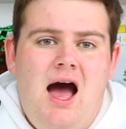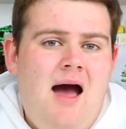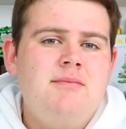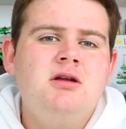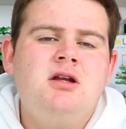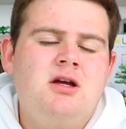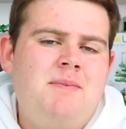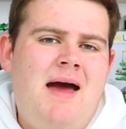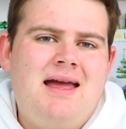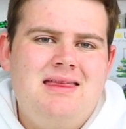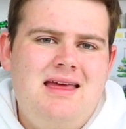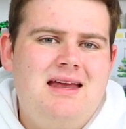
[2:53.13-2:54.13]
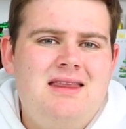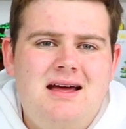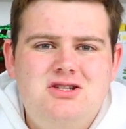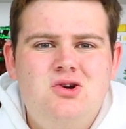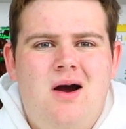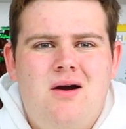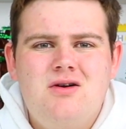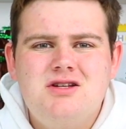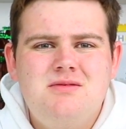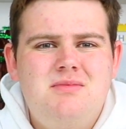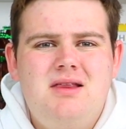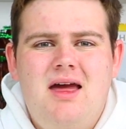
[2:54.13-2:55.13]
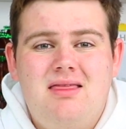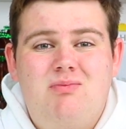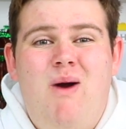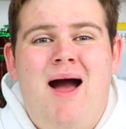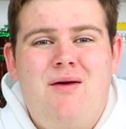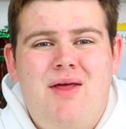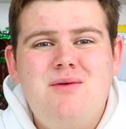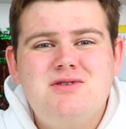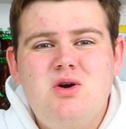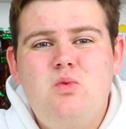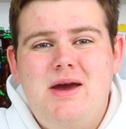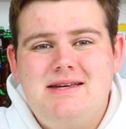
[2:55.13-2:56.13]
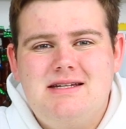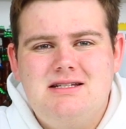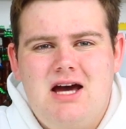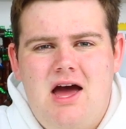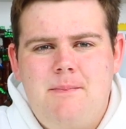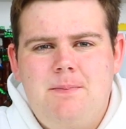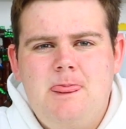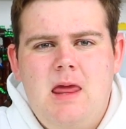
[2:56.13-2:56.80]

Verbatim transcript: I'm gonna look back at the end of that two hours and be like, wow, that was a waste of time.